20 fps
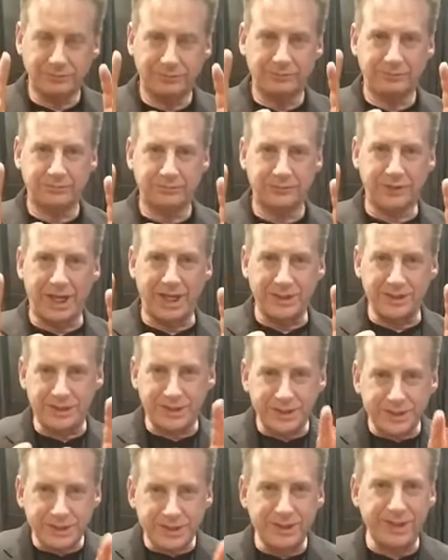I see
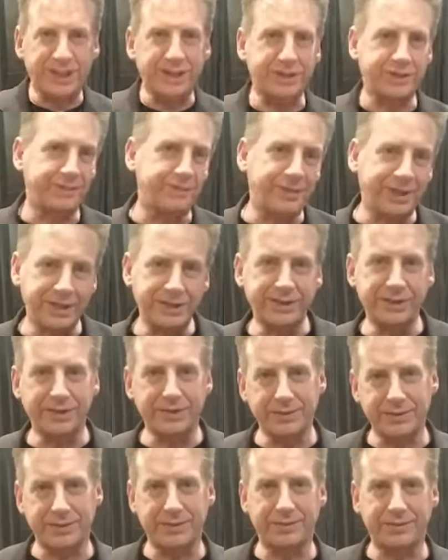six of my students
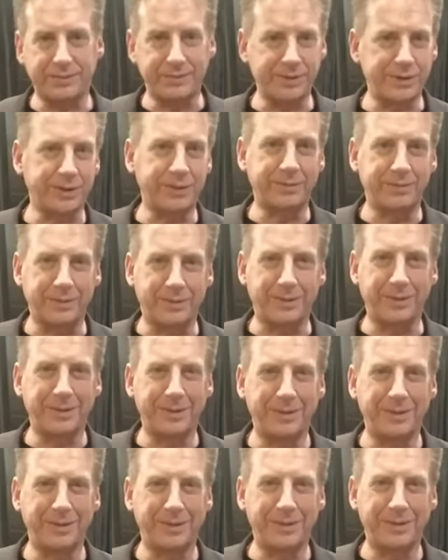from Singapore,
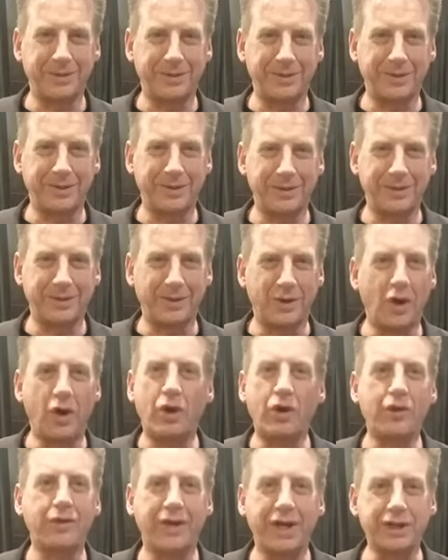all
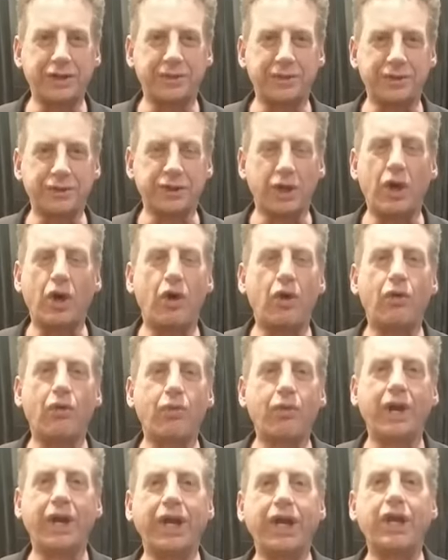graduates, all
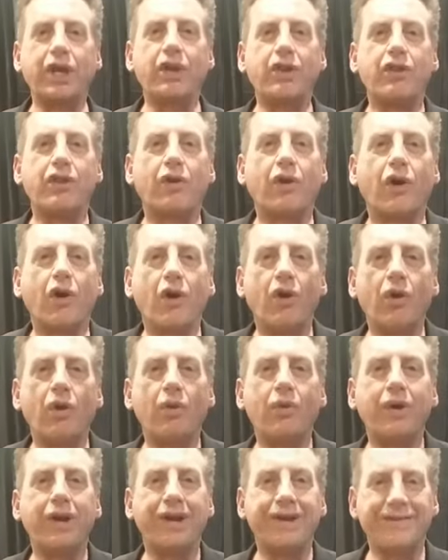running their own
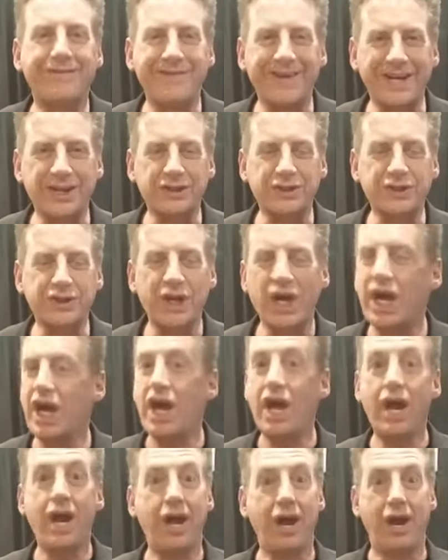events.
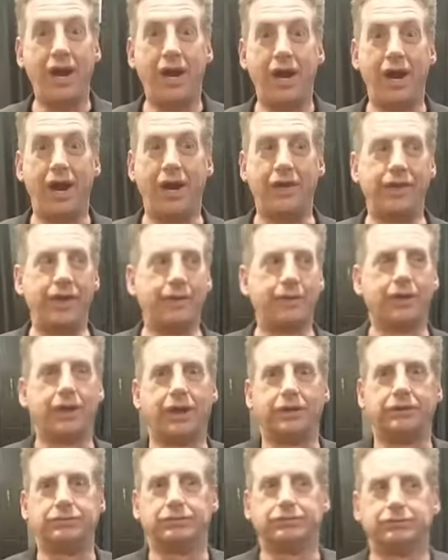And they were like,
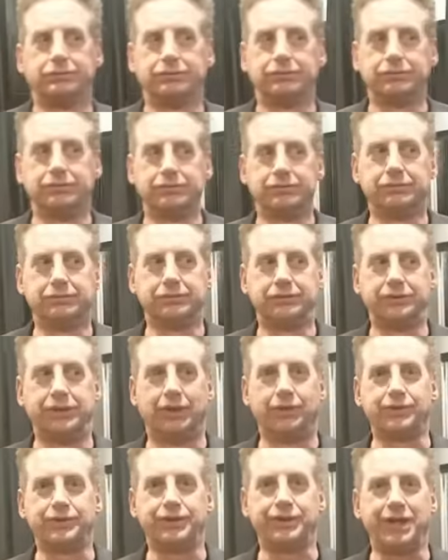don't
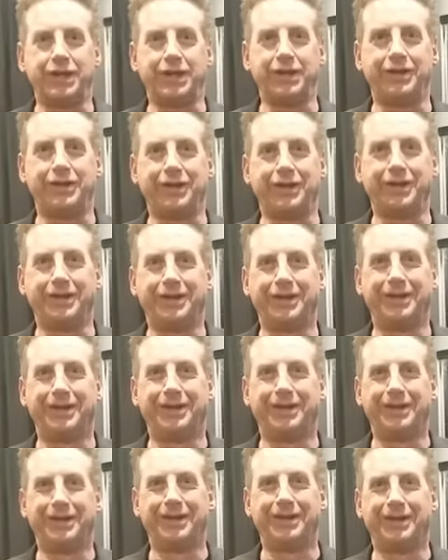say anything.
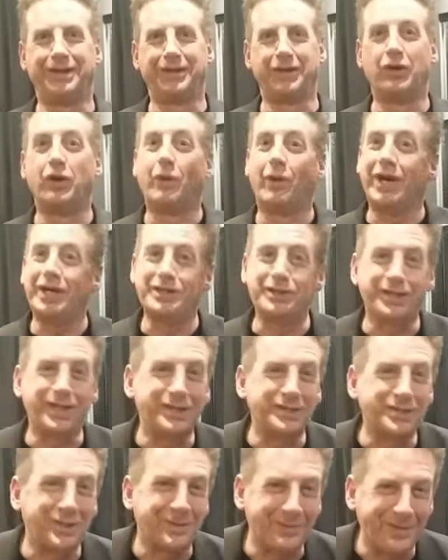Oh, I said
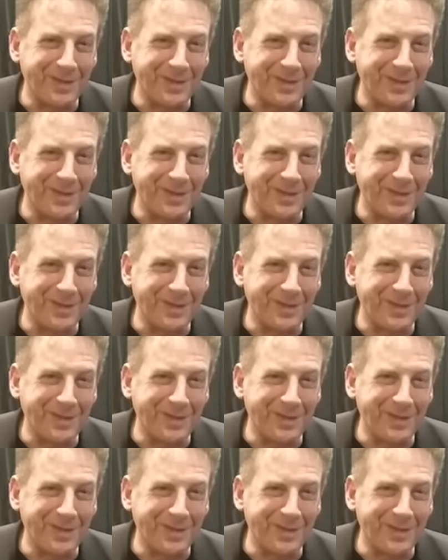something.